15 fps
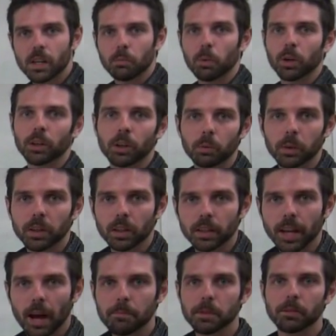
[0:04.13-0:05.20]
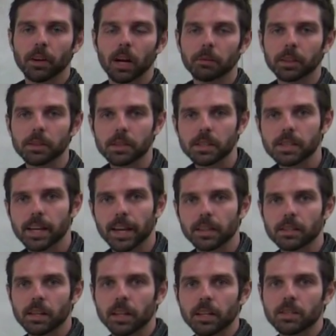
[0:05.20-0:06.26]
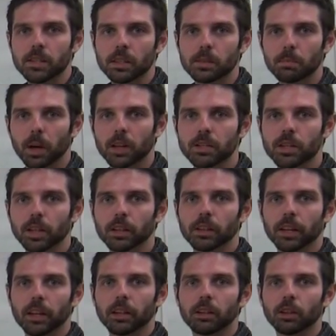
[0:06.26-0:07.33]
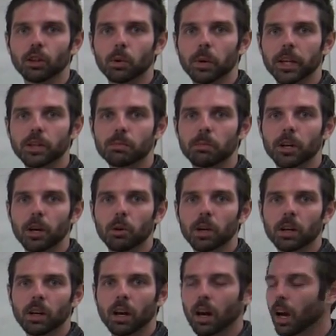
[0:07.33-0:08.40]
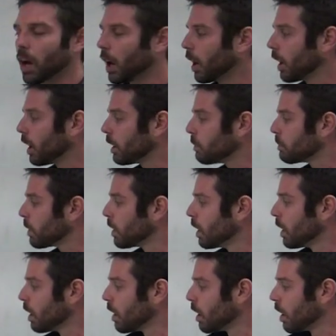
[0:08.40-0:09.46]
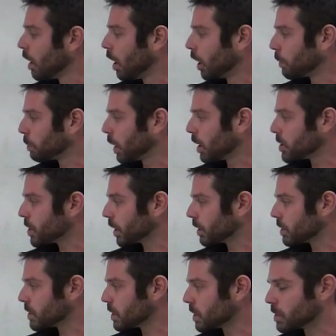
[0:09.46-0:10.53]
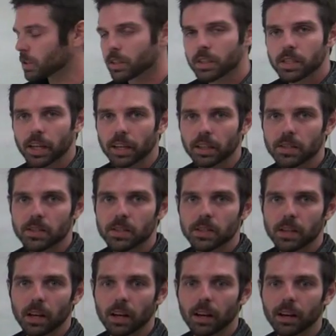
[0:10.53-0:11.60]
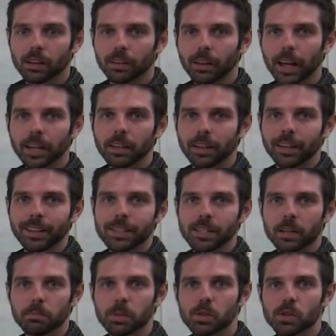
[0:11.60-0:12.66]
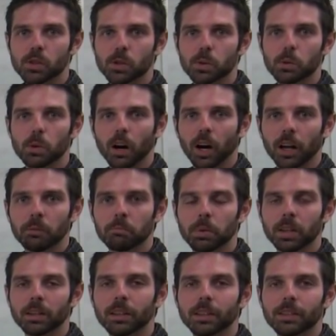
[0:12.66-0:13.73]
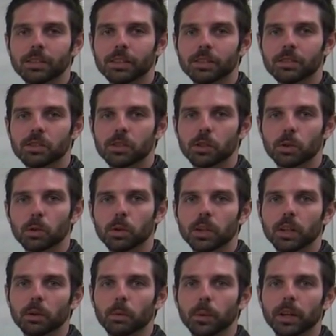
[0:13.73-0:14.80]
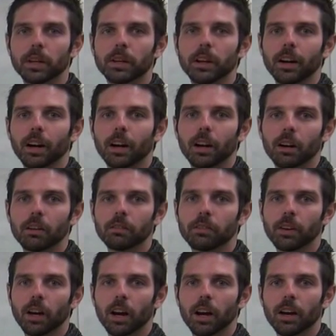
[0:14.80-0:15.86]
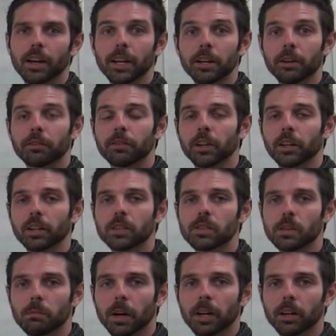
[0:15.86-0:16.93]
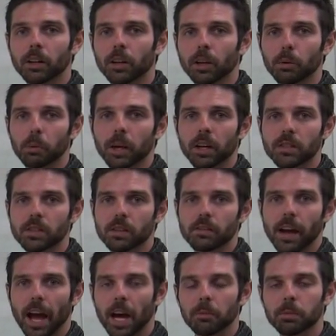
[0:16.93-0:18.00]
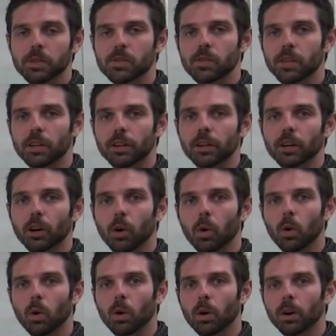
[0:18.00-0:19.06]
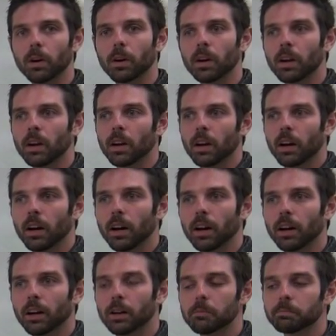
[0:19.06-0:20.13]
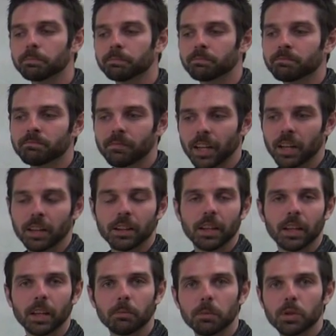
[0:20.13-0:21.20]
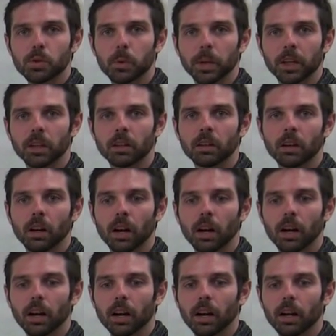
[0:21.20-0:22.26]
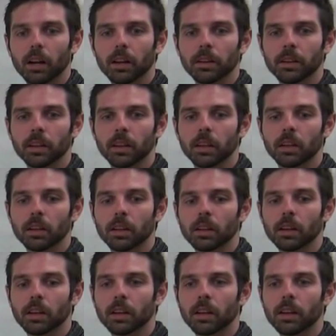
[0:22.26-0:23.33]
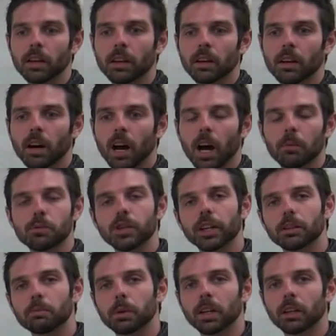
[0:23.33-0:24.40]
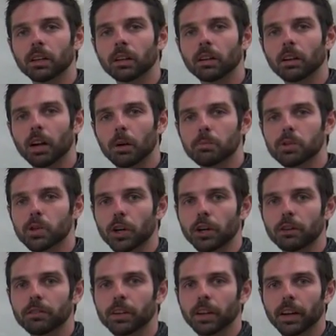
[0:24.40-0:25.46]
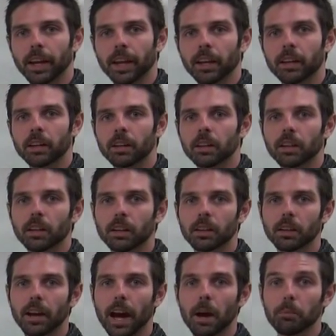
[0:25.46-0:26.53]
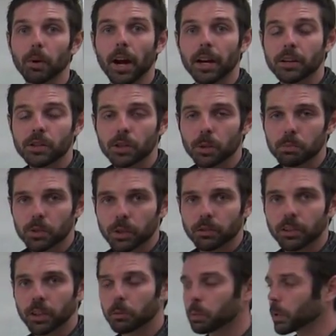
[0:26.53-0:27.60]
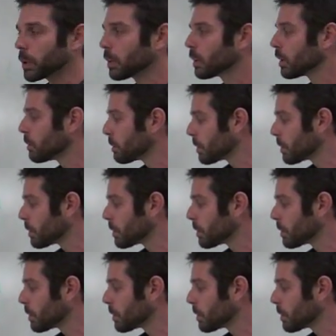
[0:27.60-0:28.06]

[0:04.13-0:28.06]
I'm working with the Adaptive Optics X96 project at Manoa. Our project essentially takes light and attempts to unbend it to get rid of interference that might occur because of atmosphere or anything in between the object being observed and the apparatus you're observing it with.